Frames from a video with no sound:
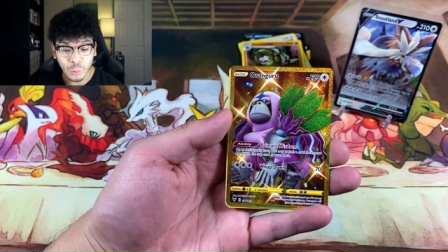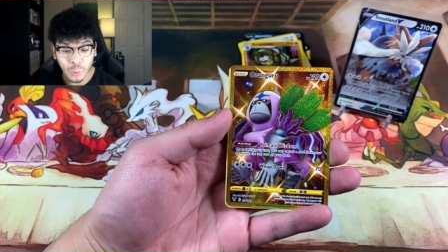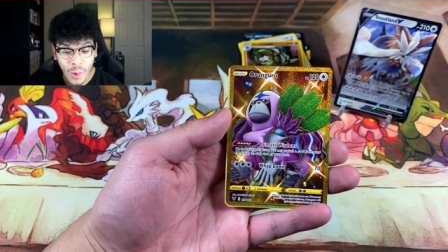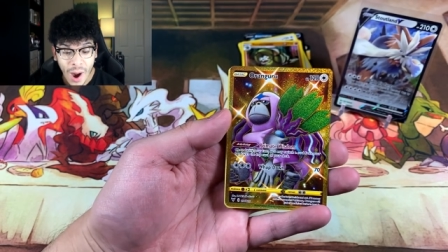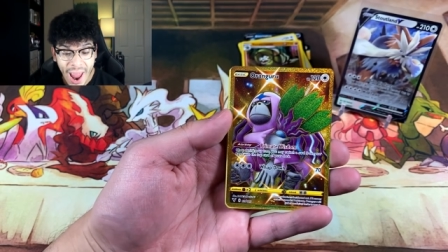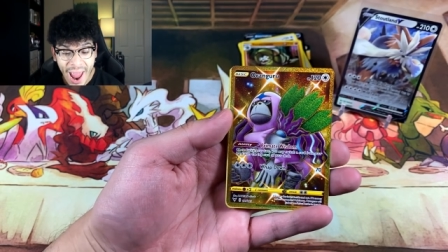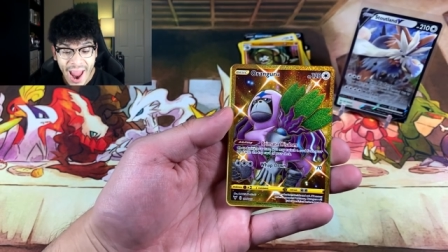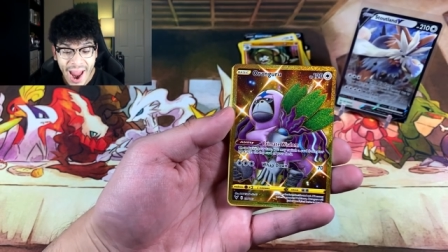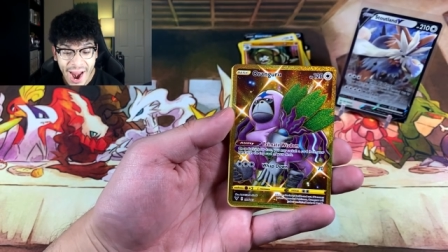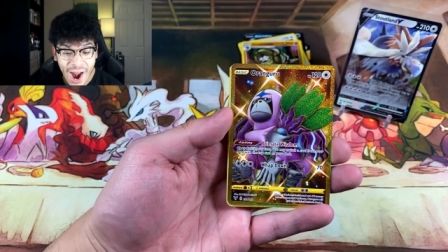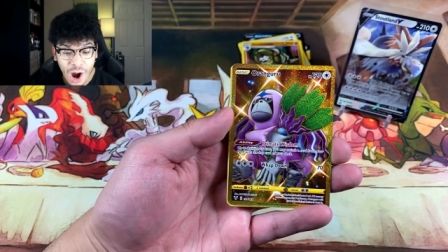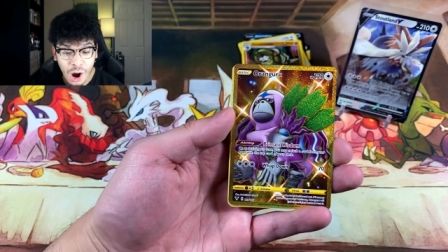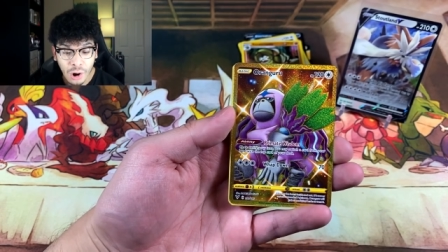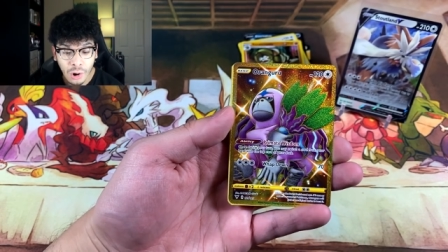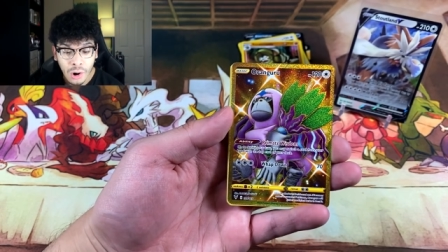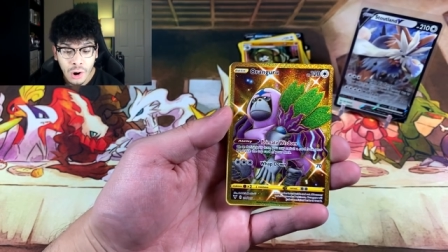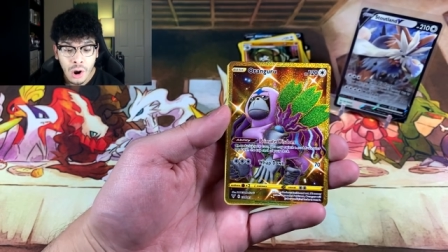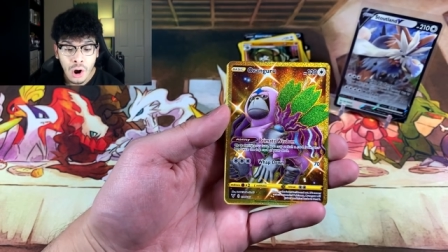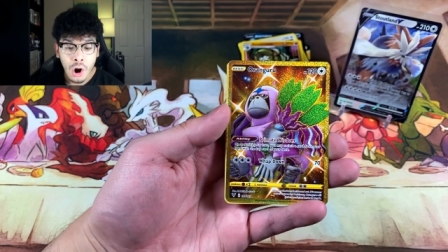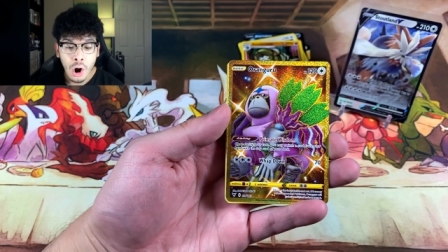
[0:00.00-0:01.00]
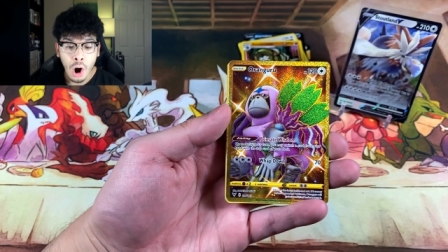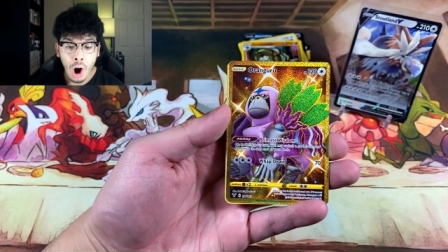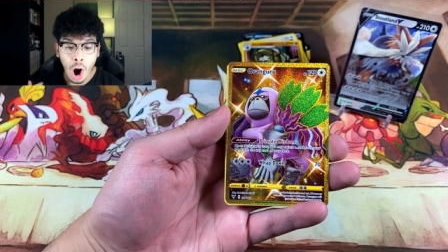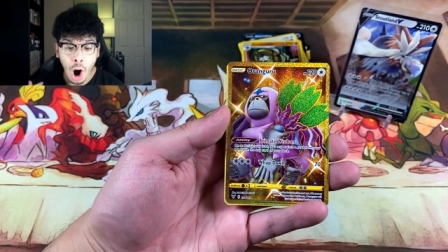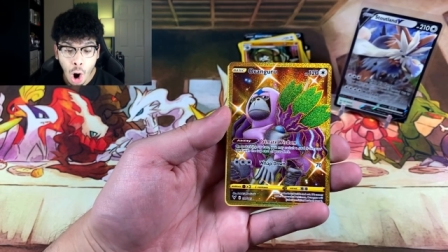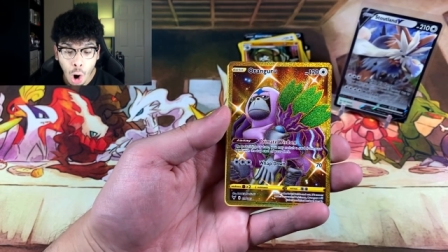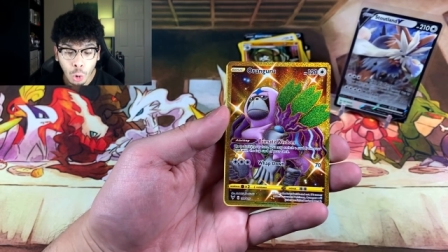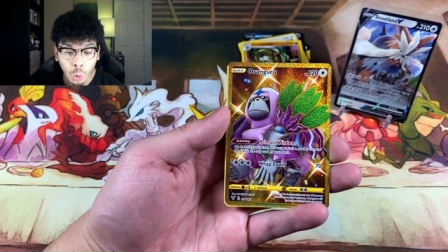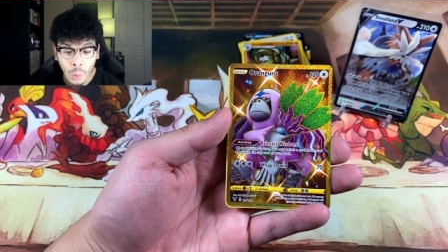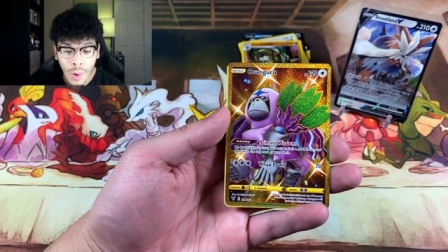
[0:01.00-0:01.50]
rare
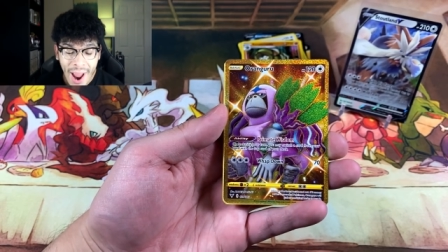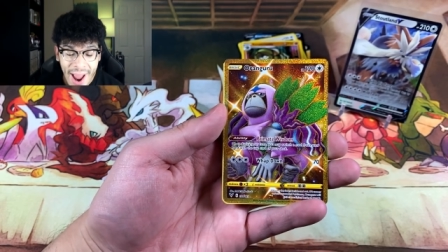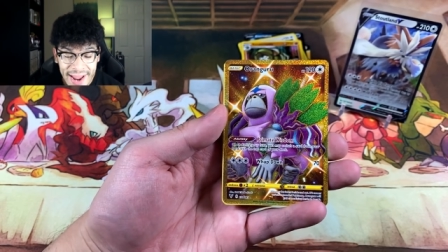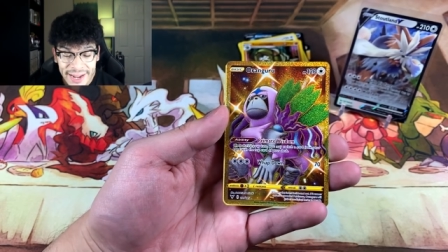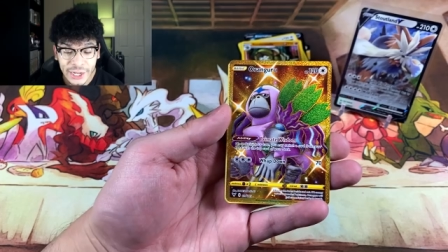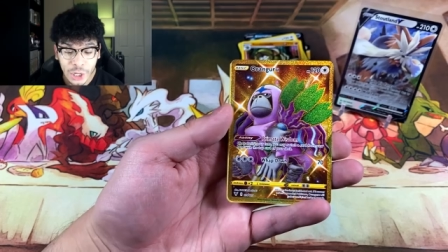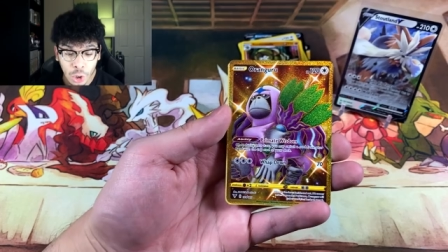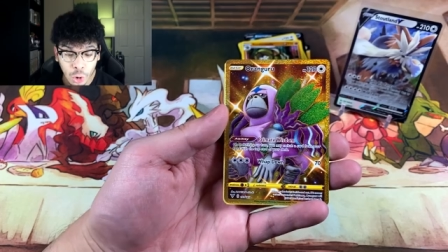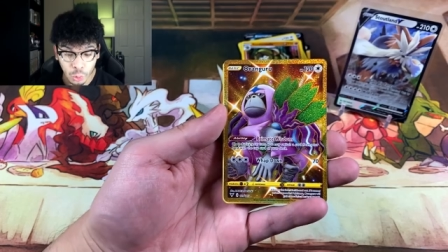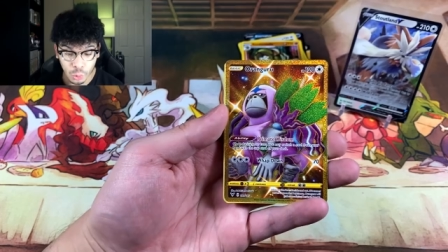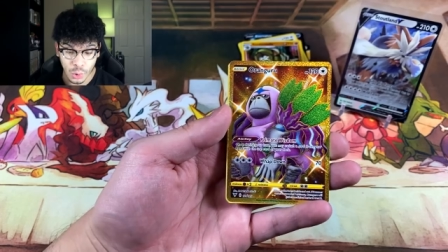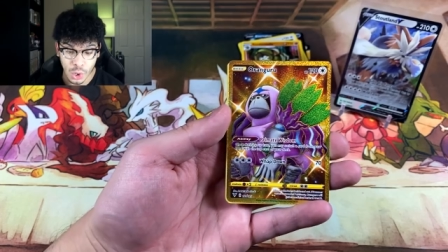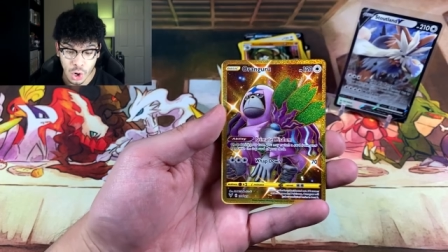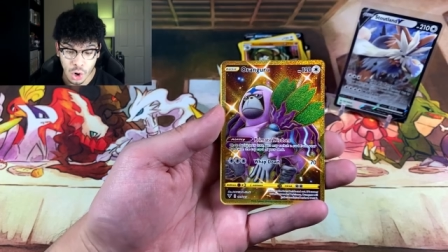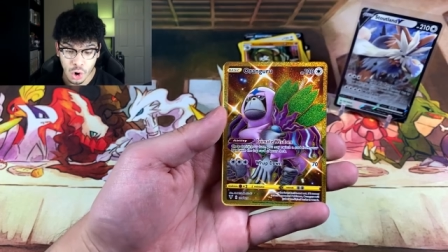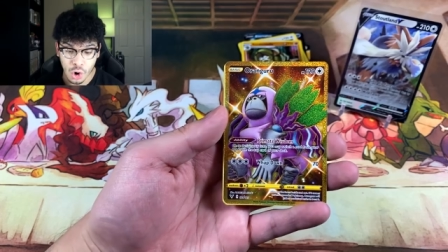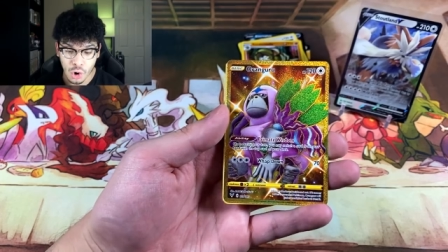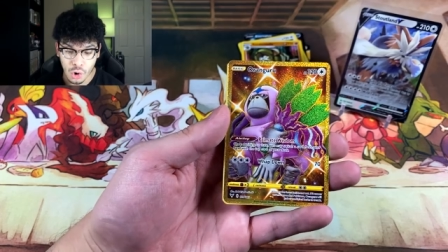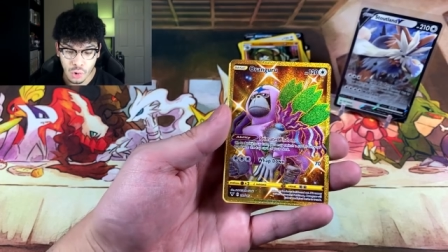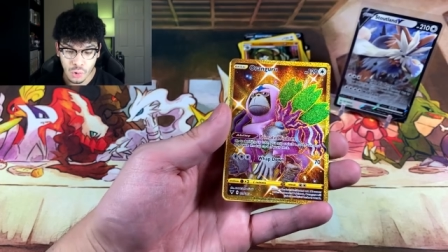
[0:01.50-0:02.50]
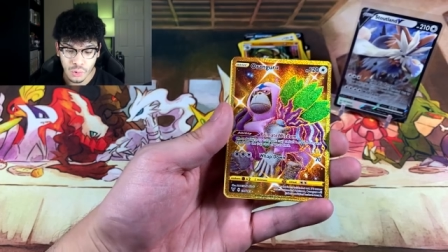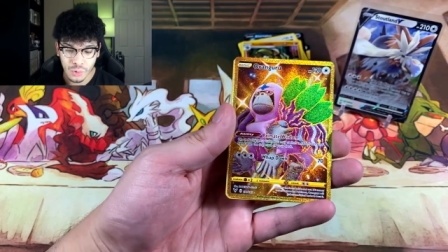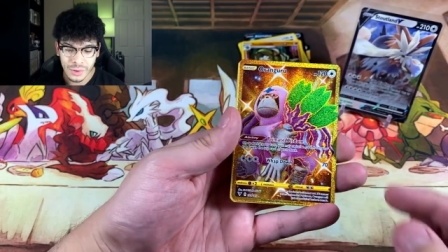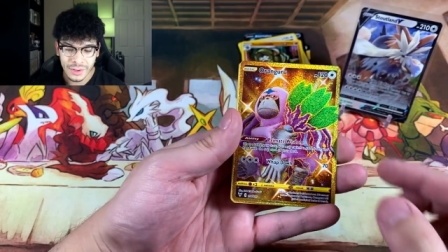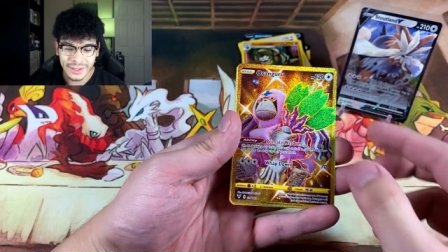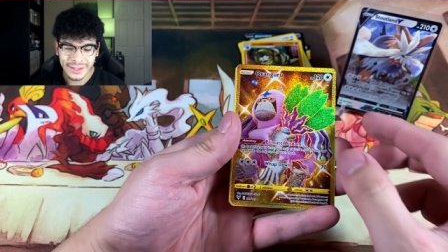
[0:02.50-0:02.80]
Oranguru!